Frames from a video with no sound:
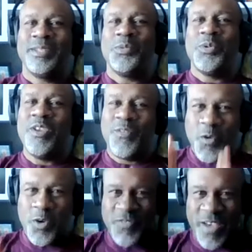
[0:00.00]
When you're
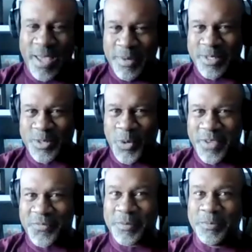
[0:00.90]
45 minutes
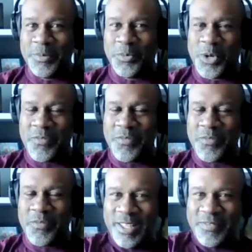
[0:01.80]
away from wherever you
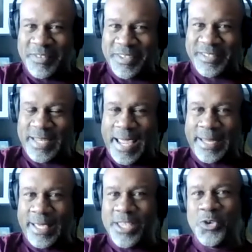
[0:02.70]
are live in
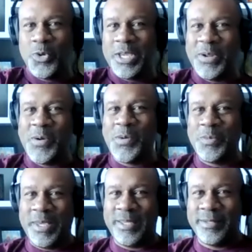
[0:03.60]
Cincinnati and you get
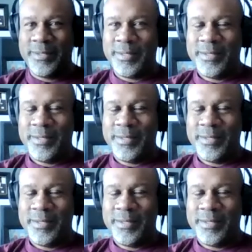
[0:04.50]
home in